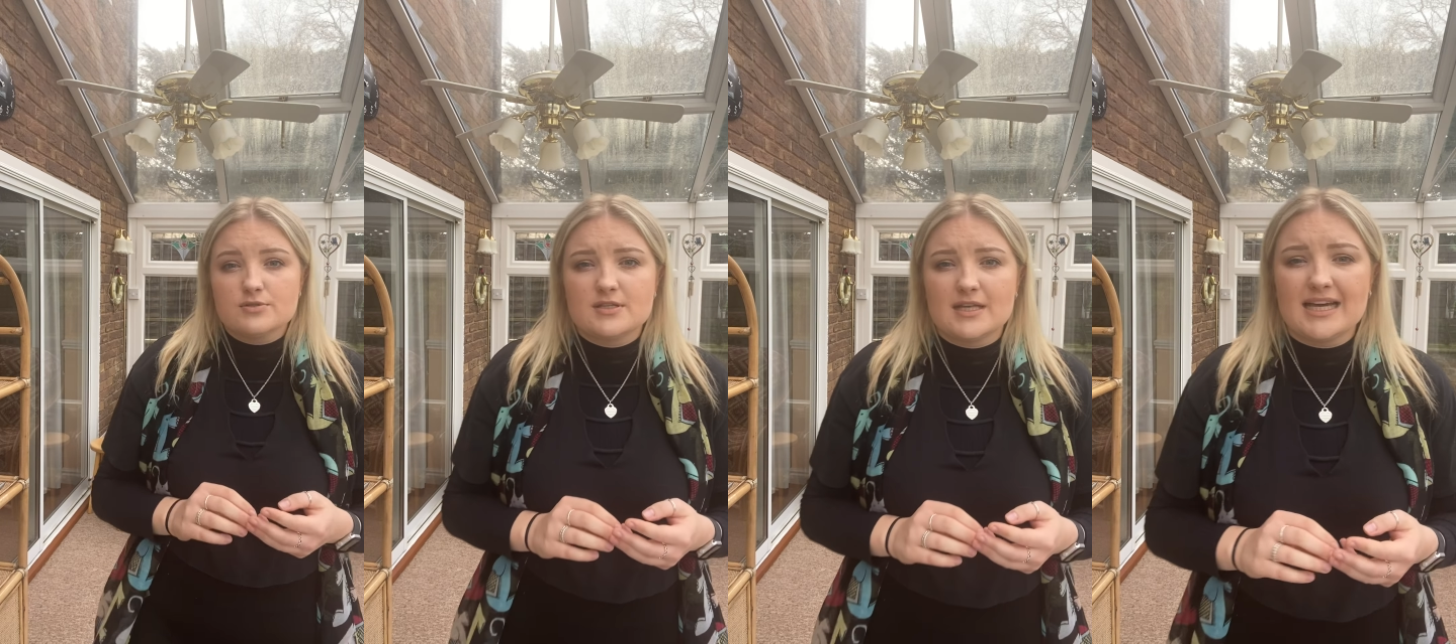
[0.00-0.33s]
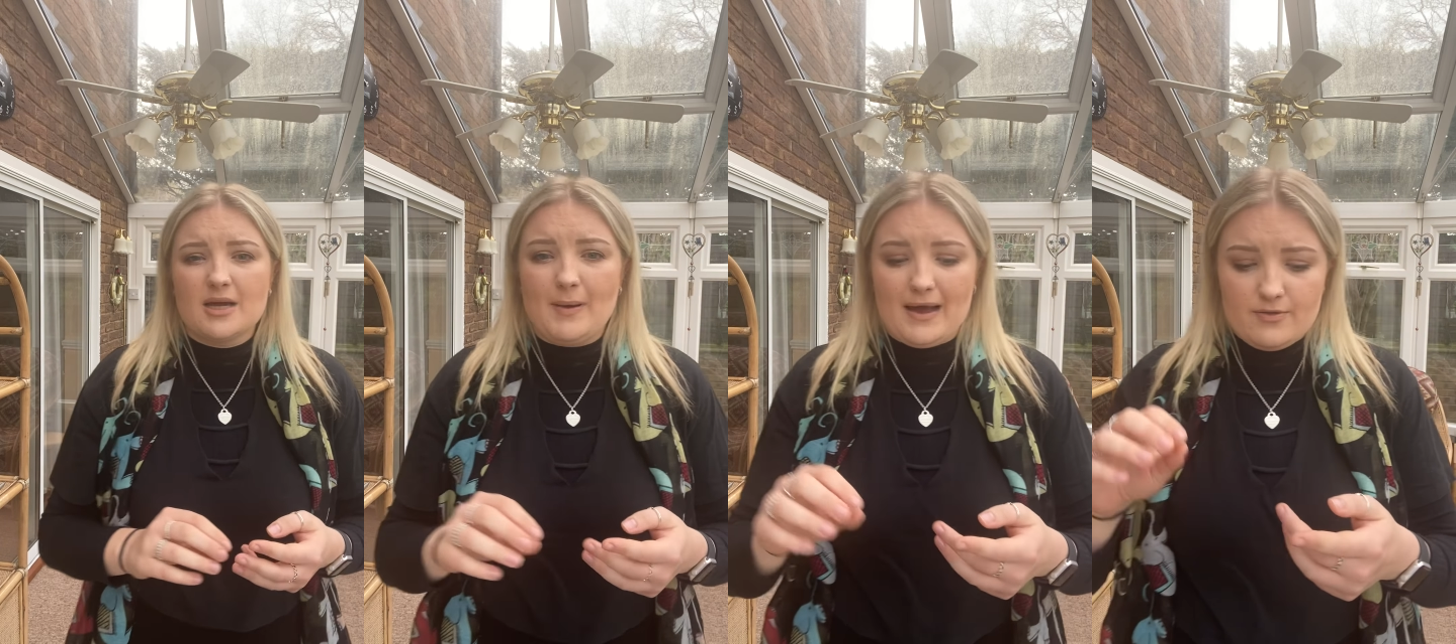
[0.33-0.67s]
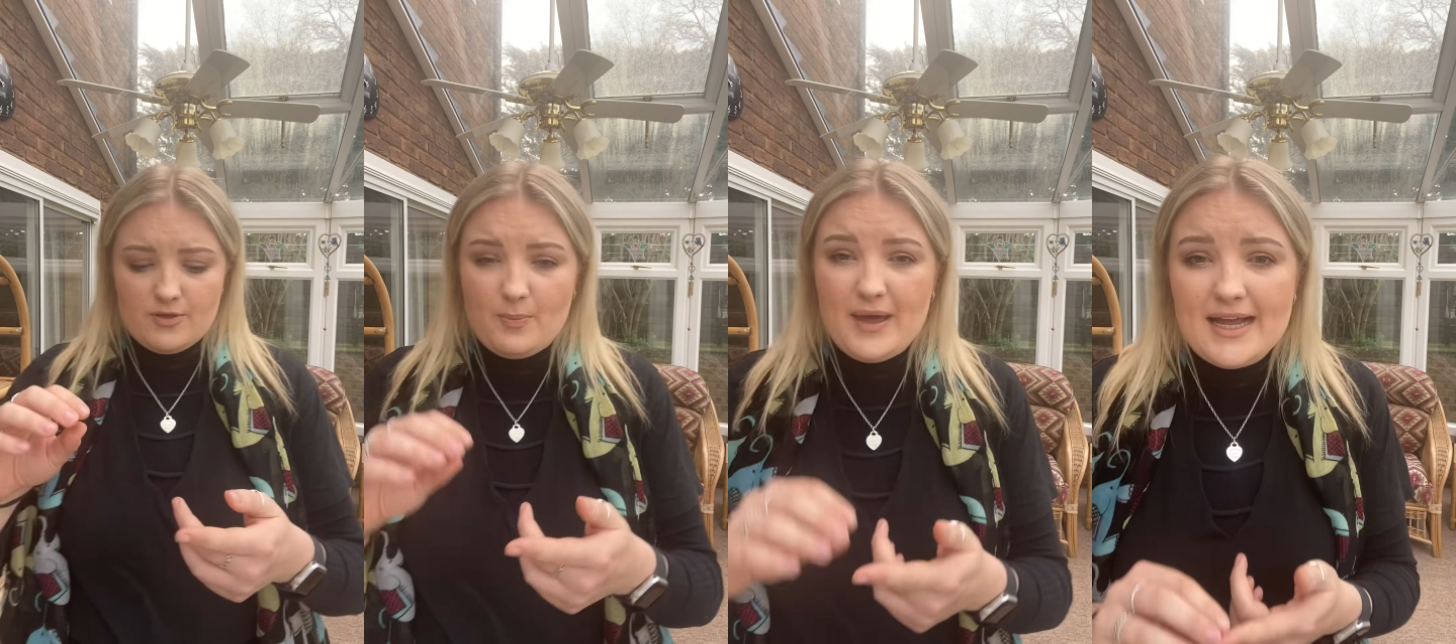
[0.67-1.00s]
think about the
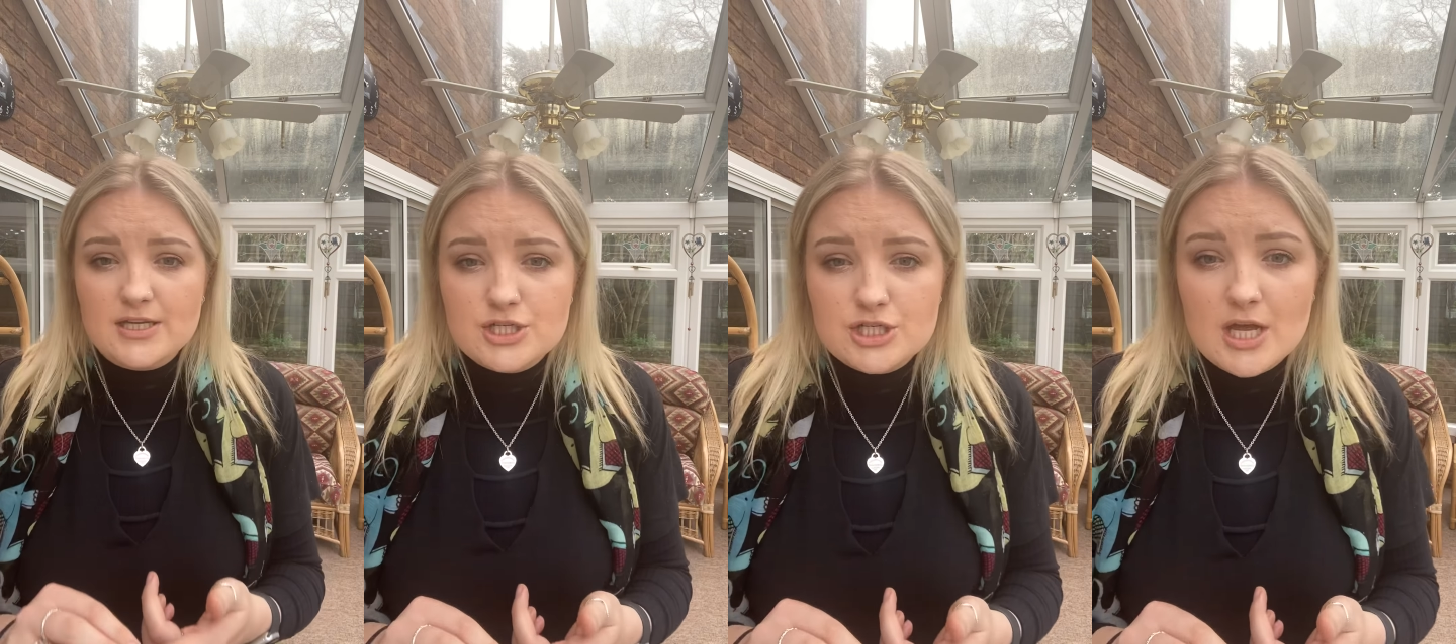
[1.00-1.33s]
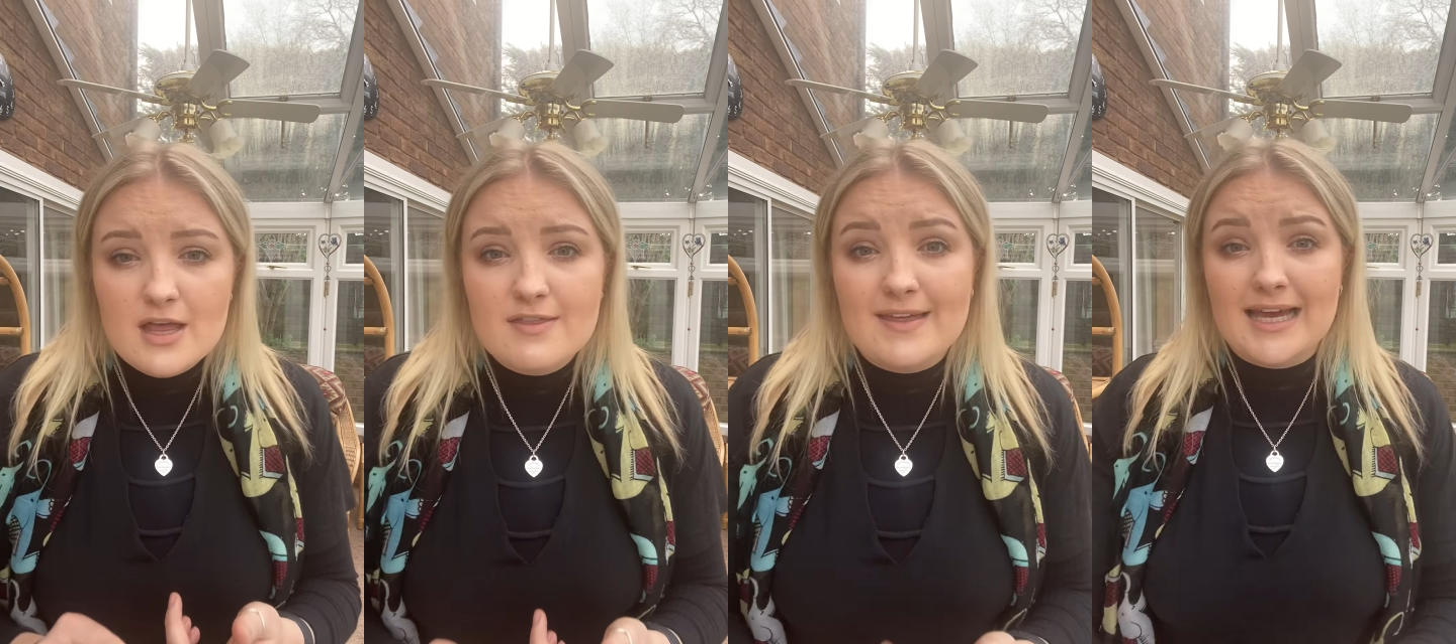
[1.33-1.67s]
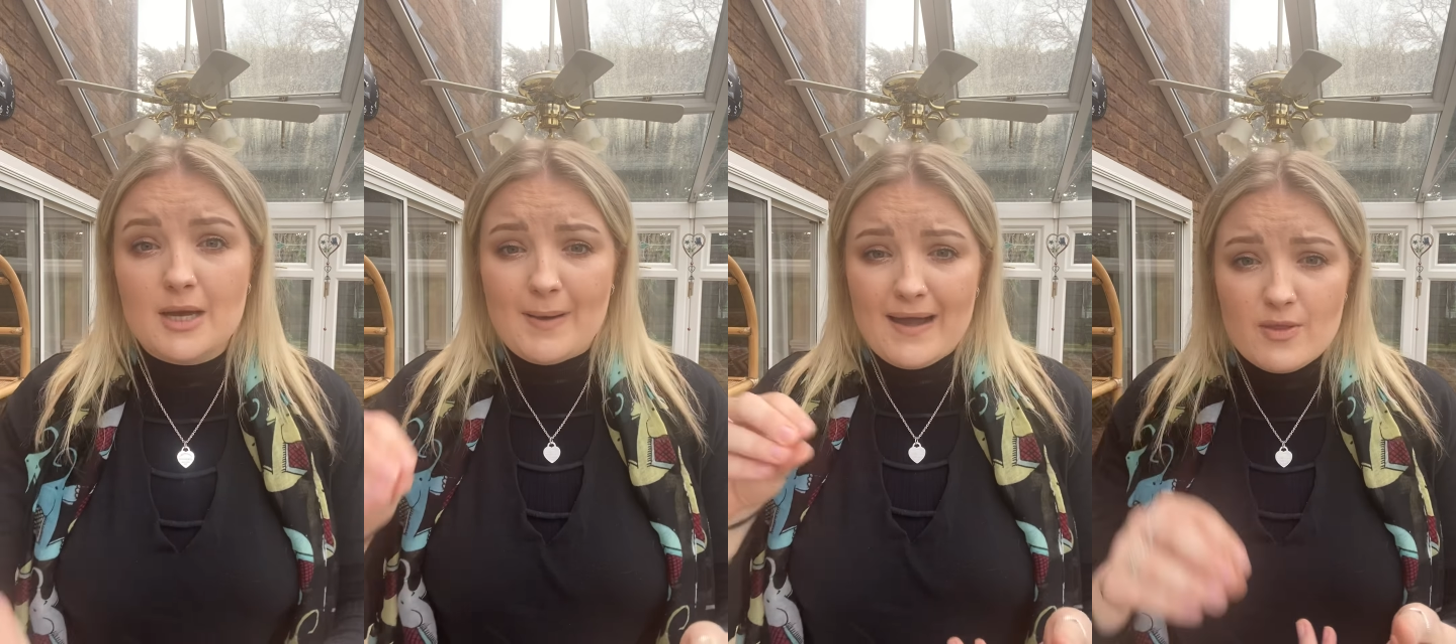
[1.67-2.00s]
pitch, think
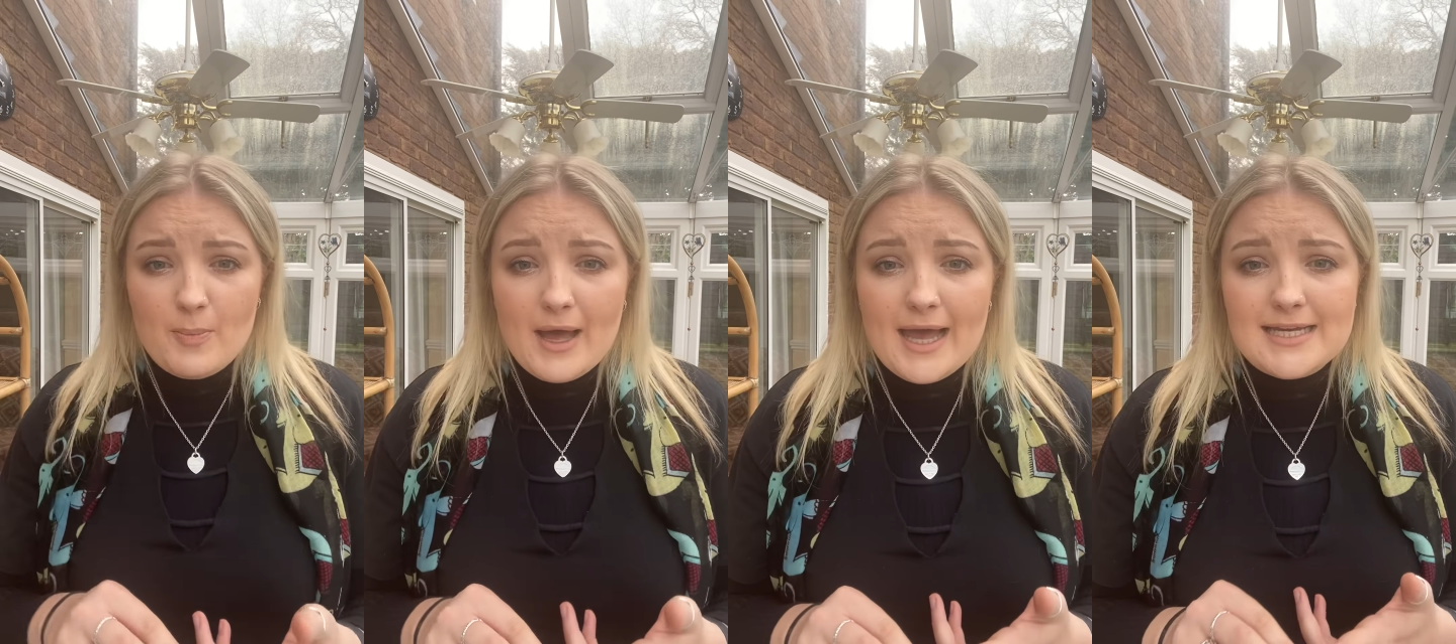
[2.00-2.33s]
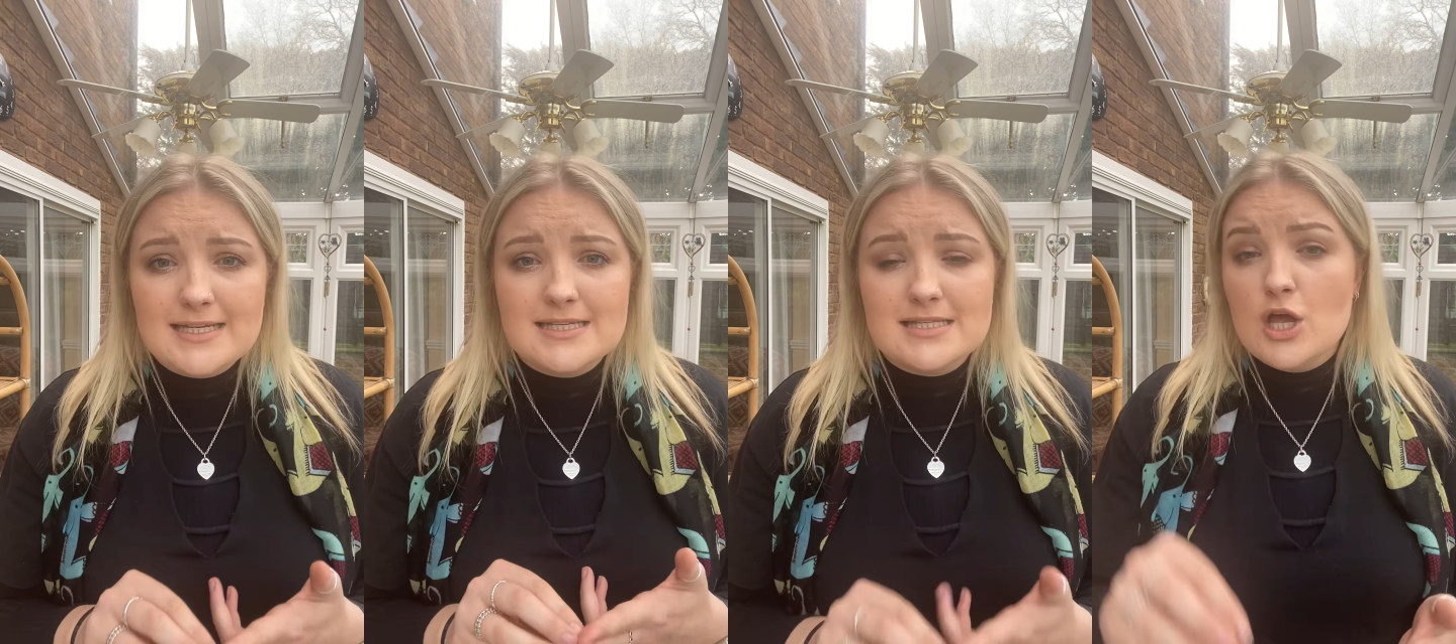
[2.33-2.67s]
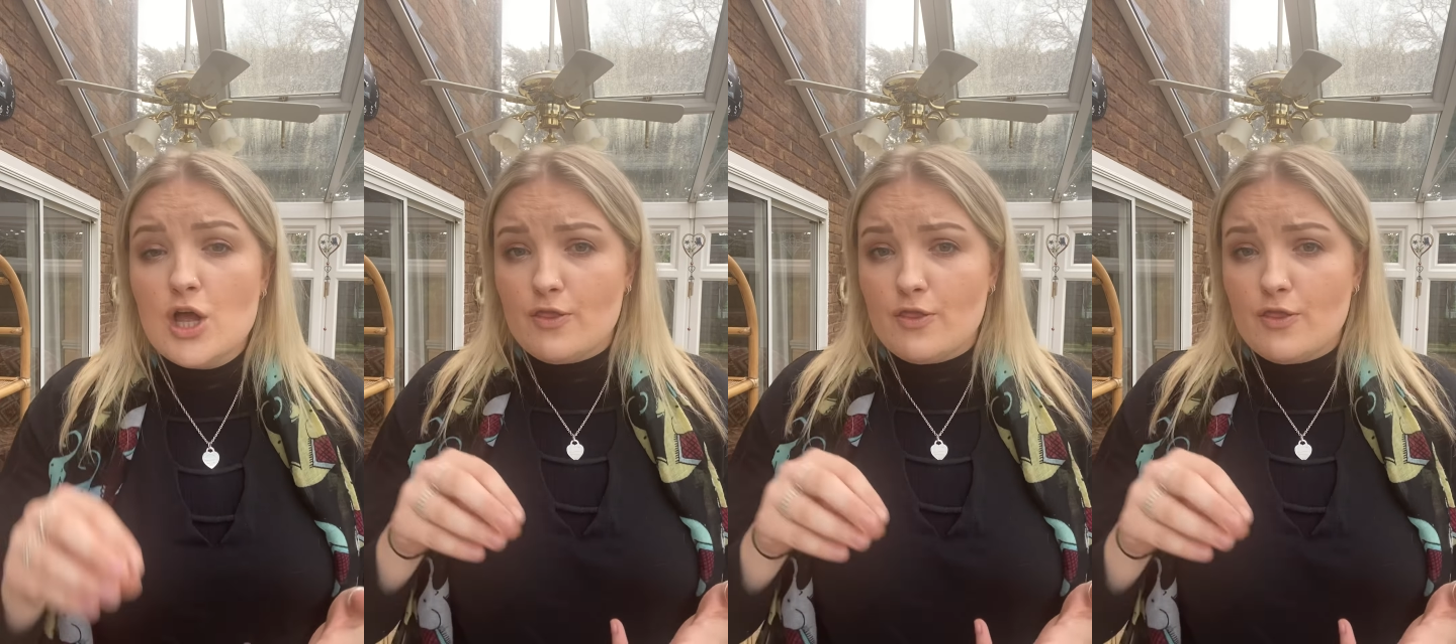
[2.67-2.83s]
about the pace,